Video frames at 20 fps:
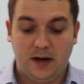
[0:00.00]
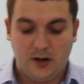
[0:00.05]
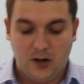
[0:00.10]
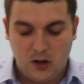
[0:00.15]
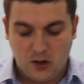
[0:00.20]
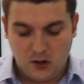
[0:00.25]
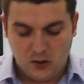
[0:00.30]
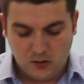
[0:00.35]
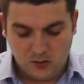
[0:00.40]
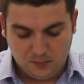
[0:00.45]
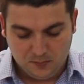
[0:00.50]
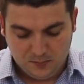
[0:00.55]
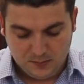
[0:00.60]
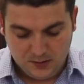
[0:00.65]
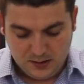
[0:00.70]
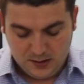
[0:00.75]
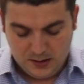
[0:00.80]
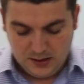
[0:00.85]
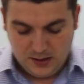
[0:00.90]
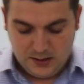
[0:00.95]
at home
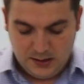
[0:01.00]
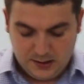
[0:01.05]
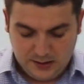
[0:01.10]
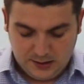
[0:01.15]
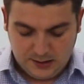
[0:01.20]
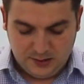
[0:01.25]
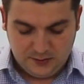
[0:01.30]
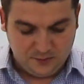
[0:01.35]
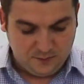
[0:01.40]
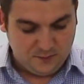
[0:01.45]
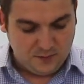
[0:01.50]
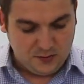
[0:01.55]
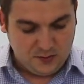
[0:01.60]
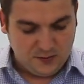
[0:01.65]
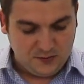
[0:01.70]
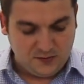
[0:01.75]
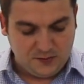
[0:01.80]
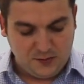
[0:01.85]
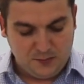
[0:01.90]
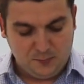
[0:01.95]
is
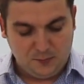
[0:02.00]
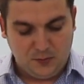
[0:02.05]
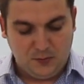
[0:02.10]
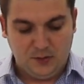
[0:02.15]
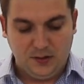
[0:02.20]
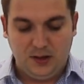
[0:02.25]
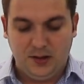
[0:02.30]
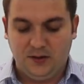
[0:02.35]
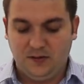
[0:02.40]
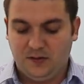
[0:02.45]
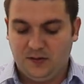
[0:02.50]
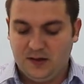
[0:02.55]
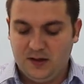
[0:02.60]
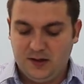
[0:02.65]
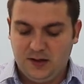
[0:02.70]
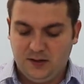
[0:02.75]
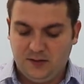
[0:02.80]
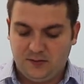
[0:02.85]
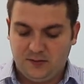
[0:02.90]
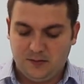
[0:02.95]
very simple. It's
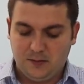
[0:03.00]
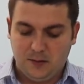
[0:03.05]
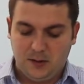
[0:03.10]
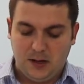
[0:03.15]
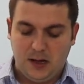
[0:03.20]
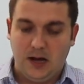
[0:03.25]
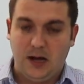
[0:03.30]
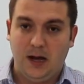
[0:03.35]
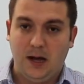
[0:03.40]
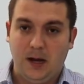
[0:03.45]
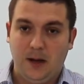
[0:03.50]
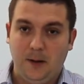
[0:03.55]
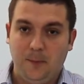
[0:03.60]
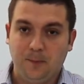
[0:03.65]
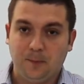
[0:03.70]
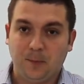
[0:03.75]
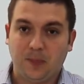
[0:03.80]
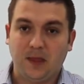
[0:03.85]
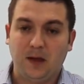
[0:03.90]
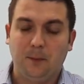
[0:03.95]
this
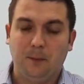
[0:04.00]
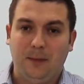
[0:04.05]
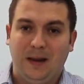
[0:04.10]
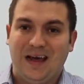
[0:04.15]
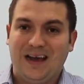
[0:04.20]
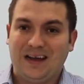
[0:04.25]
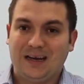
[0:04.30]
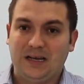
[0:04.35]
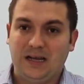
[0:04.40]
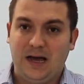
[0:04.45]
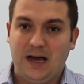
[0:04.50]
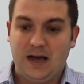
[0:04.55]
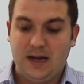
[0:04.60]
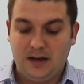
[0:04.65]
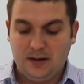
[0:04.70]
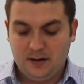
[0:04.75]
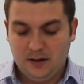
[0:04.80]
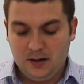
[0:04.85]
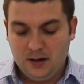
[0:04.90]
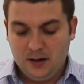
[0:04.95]
black
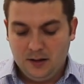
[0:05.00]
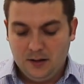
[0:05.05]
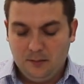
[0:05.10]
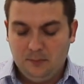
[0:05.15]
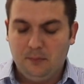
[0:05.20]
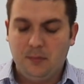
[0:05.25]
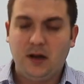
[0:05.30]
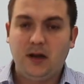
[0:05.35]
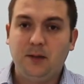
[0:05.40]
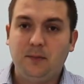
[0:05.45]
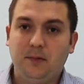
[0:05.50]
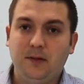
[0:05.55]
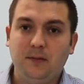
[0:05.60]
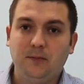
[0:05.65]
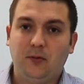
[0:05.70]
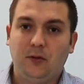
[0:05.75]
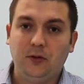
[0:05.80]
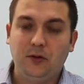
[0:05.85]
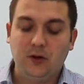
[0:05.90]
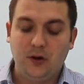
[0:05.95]
light. Many
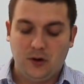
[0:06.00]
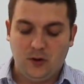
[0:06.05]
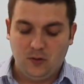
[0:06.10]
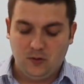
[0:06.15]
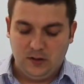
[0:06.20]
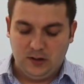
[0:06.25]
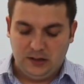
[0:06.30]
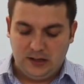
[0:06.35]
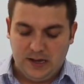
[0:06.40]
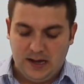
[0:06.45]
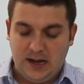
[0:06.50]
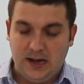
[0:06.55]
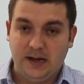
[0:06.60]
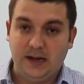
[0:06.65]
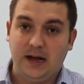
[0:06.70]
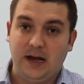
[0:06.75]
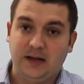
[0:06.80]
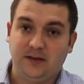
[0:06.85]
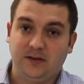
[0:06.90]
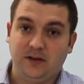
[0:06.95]
people know the
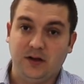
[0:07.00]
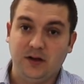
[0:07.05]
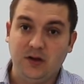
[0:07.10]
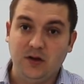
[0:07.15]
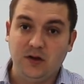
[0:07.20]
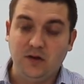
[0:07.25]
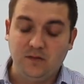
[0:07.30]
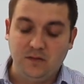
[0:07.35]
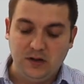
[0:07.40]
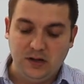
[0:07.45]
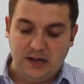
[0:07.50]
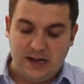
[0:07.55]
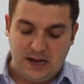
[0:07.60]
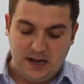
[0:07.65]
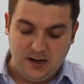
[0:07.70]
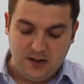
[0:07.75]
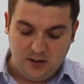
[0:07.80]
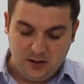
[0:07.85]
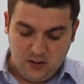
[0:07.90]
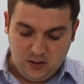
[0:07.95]
light as a UV
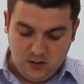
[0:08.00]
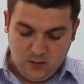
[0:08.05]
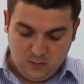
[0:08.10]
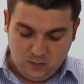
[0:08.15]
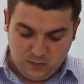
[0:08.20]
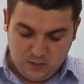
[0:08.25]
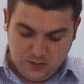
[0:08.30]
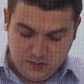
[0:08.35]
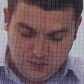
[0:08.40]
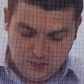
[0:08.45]
light. When